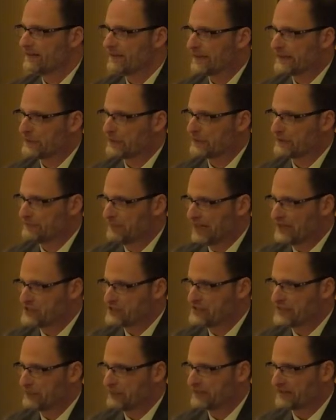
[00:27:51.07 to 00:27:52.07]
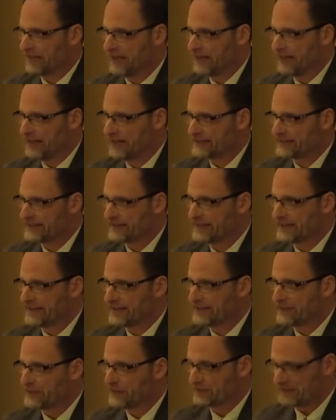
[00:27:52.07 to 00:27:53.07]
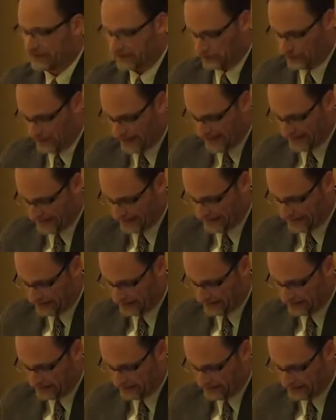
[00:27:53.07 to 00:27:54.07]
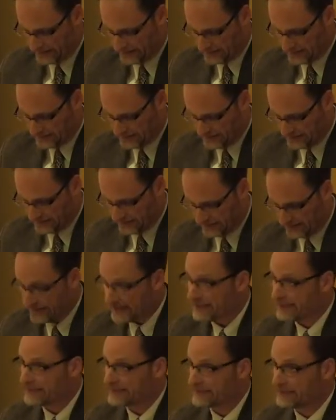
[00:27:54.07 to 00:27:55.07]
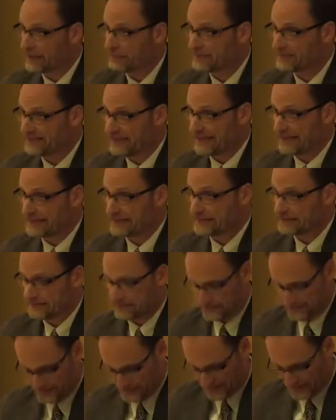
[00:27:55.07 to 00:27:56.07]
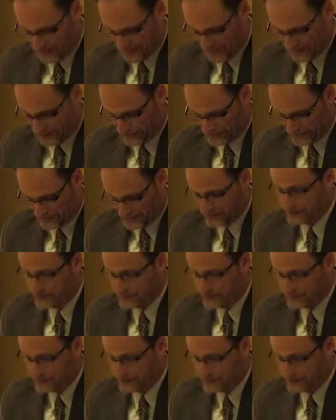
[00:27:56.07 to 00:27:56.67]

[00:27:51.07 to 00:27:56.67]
There was much that was odd and idiosyncratic and upsetting about